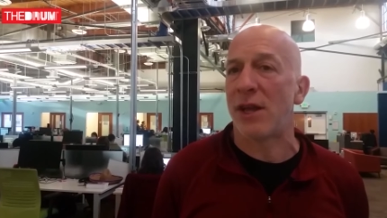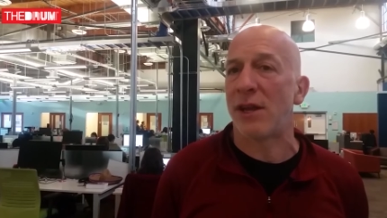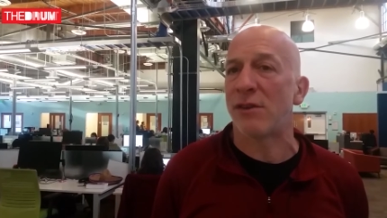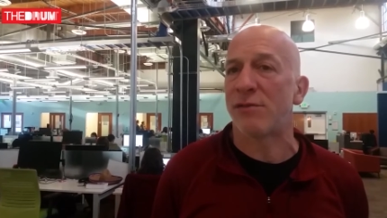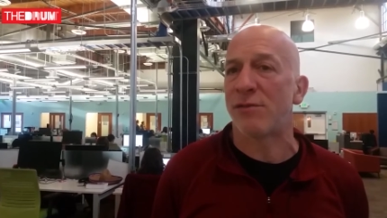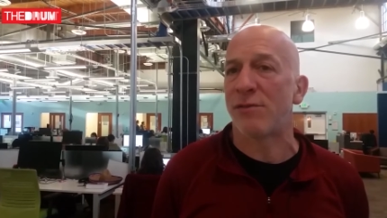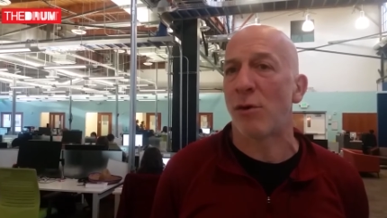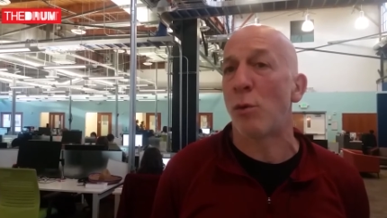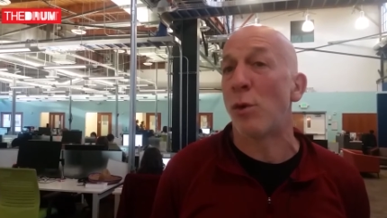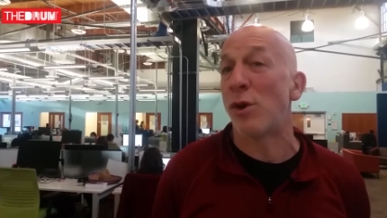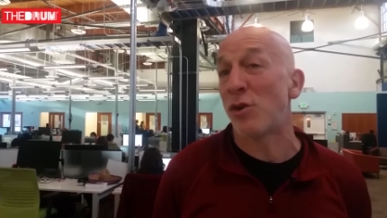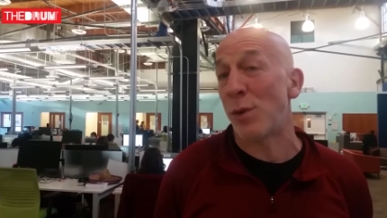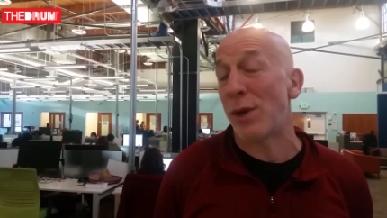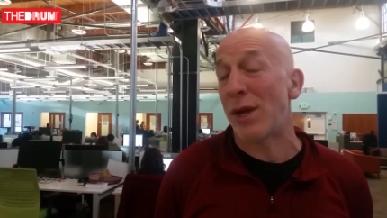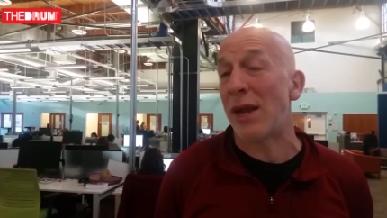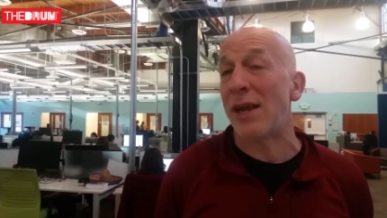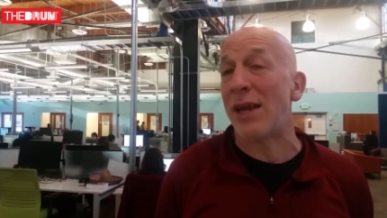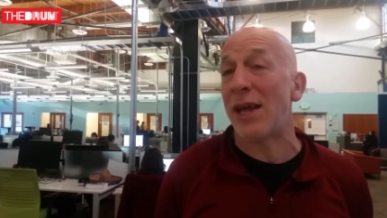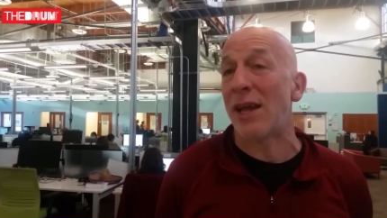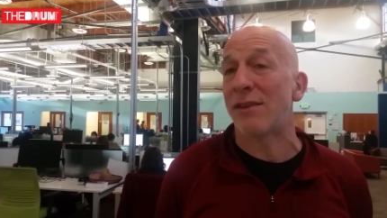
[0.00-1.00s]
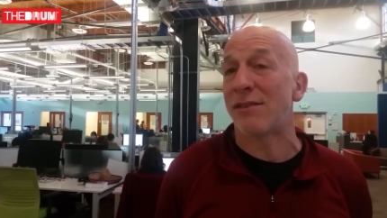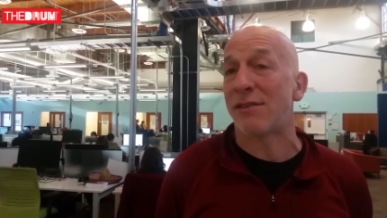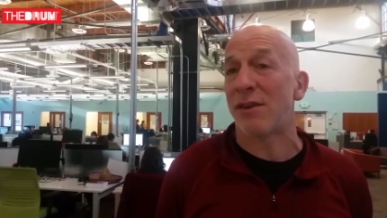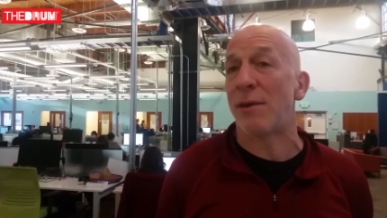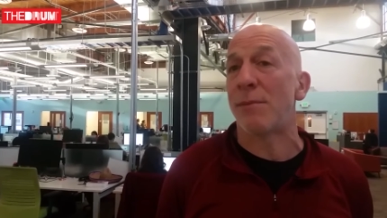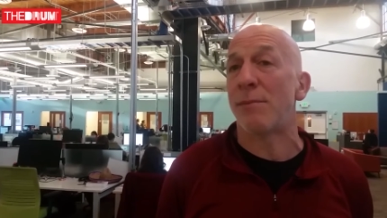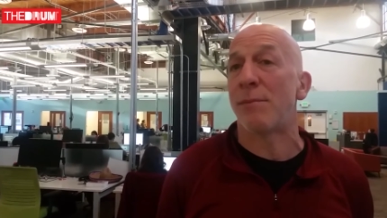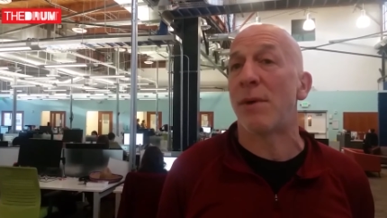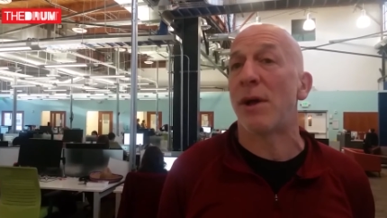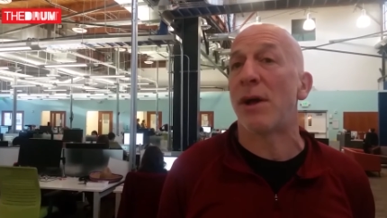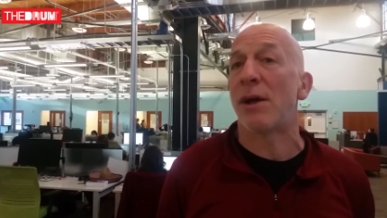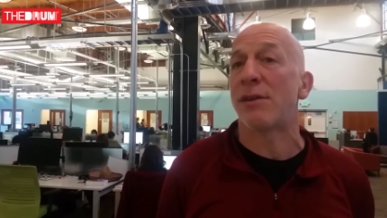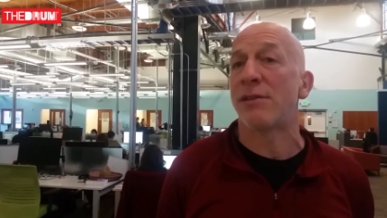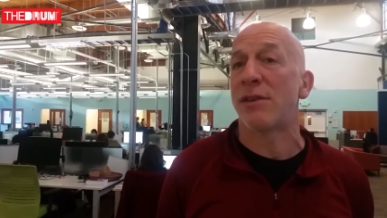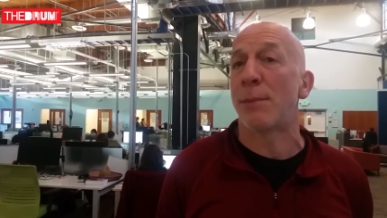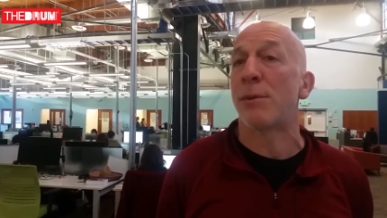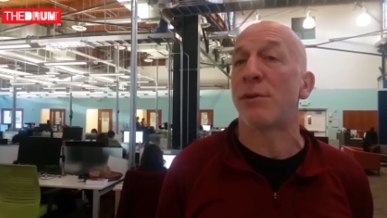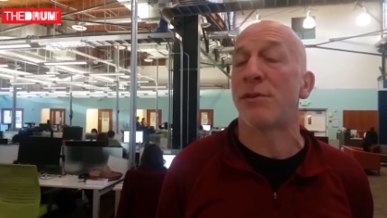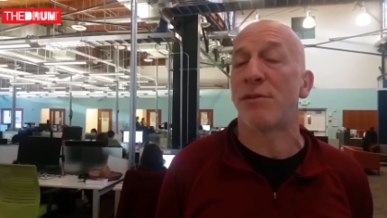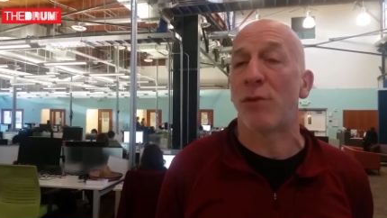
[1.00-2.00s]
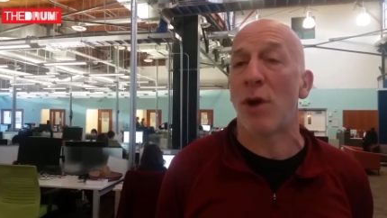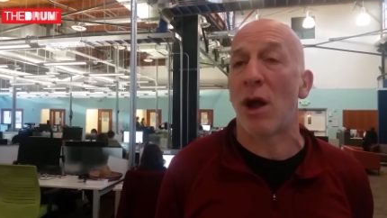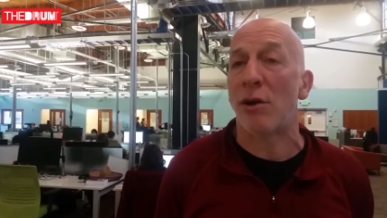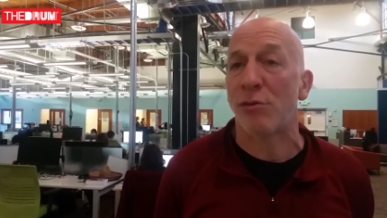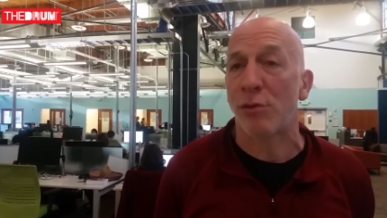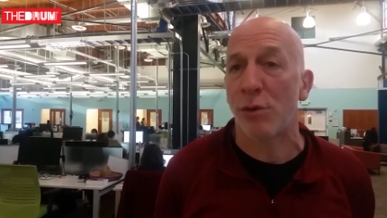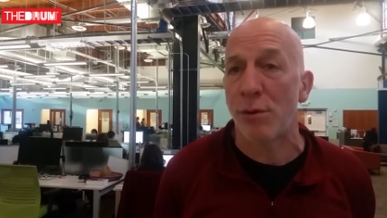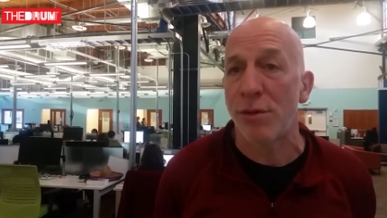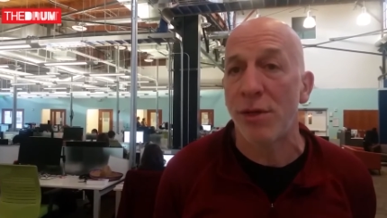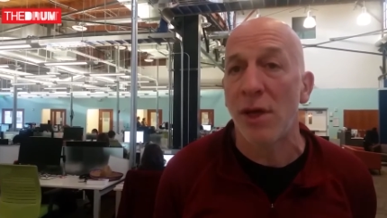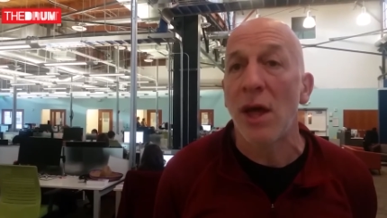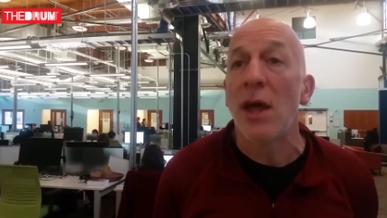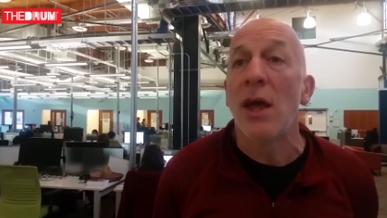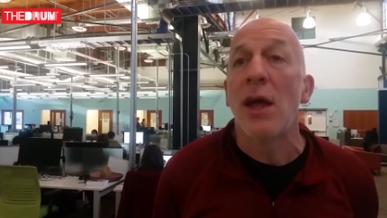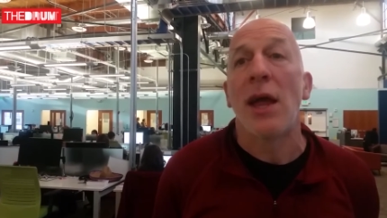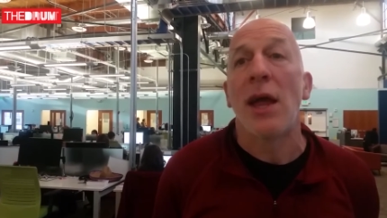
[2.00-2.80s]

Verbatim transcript: things for which we can get some uh, semblance of ground truth